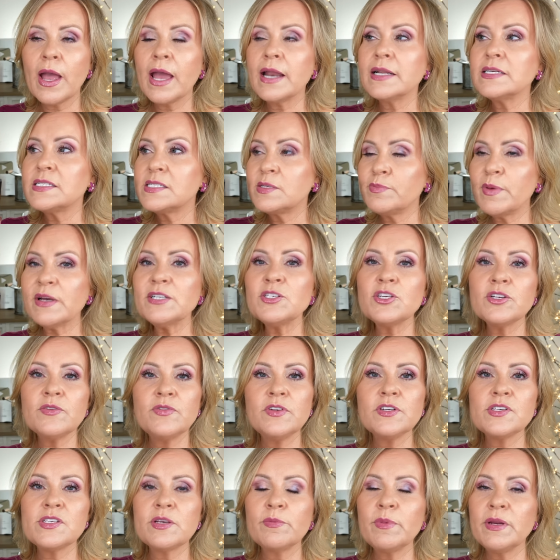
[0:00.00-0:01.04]
and especially if
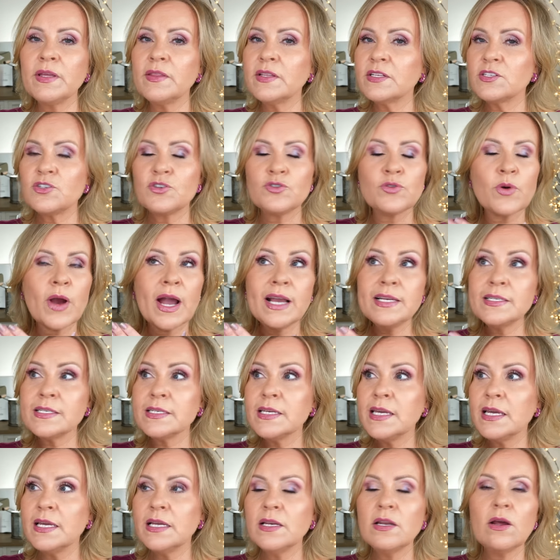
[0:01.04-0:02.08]
you're somebody that's dry
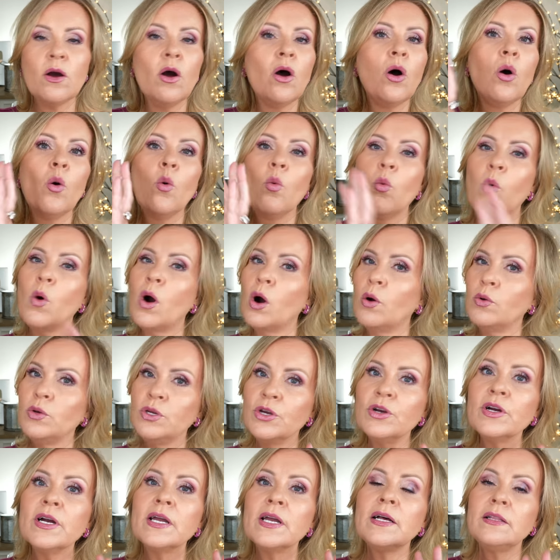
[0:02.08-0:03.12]
skin, whoa,
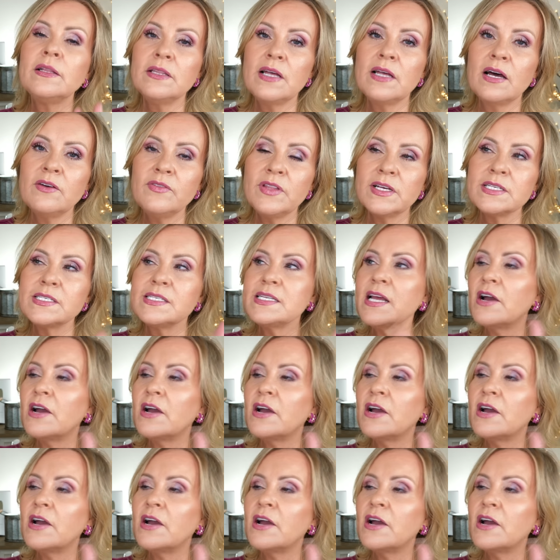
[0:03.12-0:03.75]
you're gonna love this.